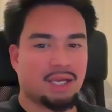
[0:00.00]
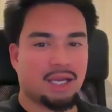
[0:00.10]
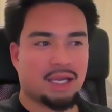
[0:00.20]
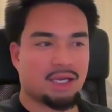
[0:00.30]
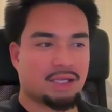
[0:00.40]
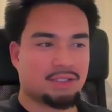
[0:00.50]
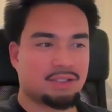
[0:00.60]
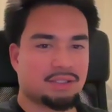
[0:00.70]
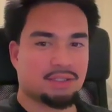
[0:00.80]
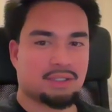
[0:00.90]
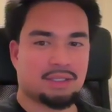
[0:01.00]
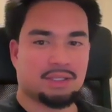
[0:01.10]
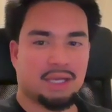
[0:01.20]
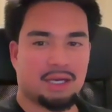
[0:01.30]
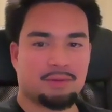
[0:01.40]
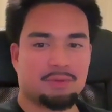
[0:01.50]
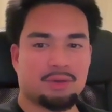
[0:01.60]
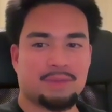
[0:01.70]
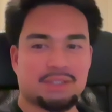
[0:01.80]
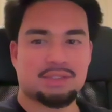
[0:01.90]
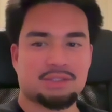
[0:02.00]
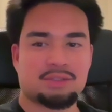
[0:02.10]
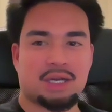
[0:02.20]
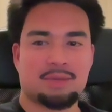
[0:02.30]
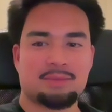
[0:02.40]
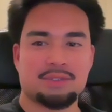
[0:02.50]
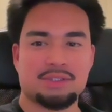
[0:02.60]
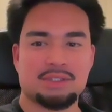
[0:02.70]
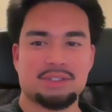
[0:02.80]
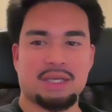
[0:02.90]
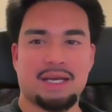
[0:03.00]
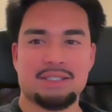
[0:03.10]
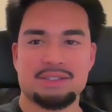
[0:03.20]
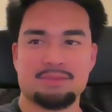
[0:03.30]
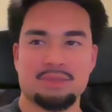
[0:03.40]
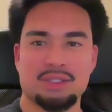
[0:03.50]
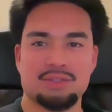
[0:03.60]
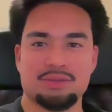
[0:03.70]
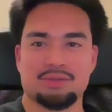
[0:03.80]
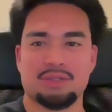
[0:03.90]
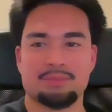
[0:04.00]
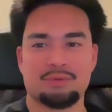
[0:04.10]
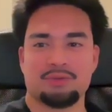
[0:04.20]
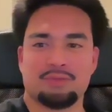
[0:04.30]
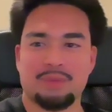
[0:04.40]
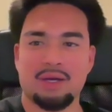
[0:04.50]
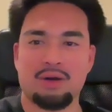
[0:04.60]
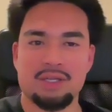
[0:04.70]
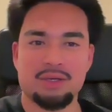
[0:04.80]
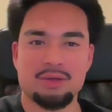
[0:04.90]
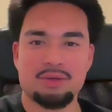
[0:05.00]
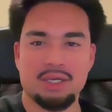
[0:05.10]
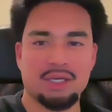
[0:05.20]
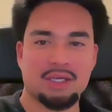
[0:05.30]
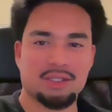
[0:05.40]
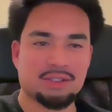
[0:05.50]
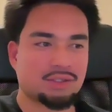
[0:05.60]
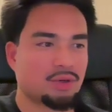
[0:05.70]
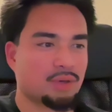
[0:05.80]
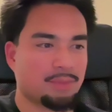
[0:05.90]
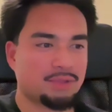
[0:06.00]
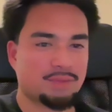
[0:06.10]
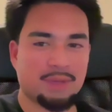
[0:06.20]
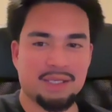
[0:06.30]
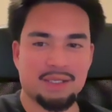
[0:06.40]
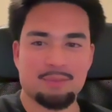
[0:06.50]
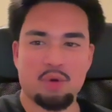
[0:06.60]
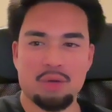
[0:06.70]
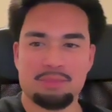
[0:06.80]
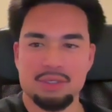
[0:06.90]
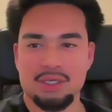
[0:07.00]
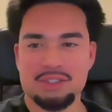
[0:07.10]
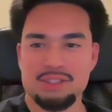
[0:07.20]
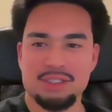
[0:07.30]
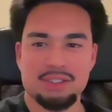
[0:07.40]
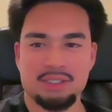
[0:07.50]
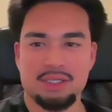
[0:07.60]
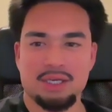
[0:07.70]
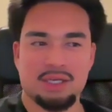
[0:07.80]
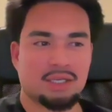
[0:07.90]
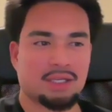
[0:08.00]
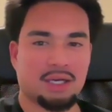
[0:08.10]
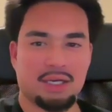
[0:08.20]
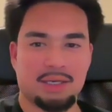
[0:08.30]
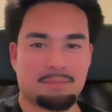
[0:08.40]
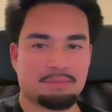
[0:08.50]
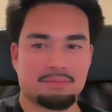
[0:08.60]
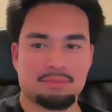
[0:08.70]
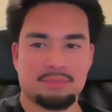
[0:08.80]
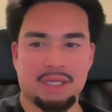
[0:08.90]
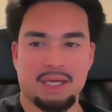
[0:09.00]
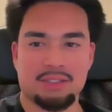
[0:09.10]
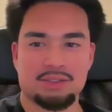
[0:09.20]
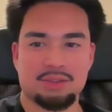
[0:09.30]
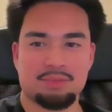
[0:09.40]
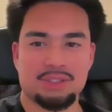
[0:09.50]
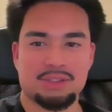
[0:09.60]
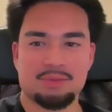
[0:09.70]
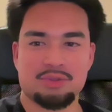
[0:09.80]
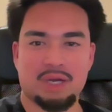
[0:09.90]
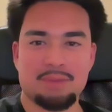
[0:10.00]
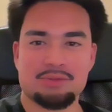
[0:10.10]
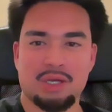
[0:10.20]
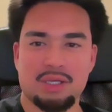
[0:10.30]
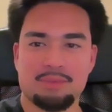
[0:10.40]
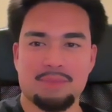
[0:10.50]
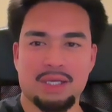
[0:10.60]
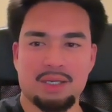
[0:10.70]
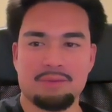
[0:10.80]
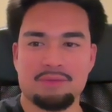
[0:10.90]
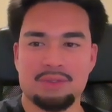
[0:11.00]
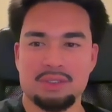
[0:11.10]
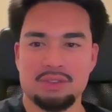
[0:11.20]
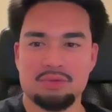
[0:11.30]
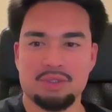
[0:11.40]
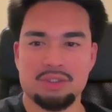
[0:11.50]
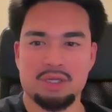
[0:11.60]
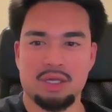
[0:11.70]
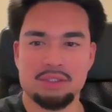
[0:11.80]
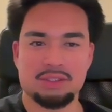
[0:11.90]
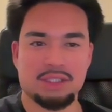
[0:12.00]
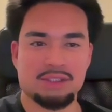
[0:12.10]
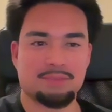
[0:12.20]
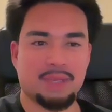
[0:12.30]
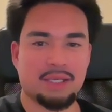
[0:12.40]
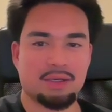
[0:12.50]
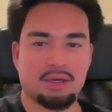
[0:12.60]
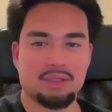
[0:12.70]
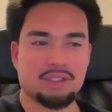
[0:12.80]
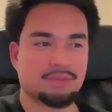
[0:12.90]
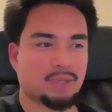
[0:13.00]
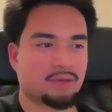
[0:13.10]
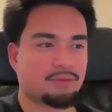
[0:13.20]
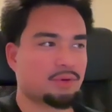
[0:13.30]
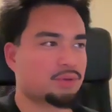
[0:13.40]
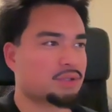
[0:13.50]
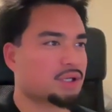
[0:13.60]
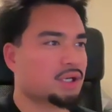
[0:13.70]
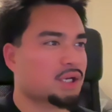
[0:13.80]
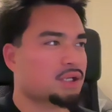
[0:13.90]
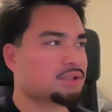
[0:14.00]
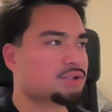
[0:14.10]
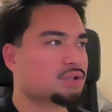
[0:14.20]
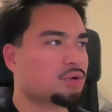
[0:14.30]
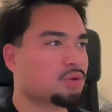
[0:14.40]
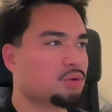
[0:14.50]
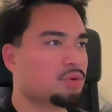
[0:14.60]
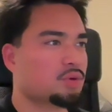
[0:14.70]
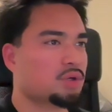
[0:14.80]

and yeah, one of my subscribers has asked me to improve my audio, so I'm spending more on production. Um, yeah, so please subscribe so I can make up for the $200 I spent on this microphone. So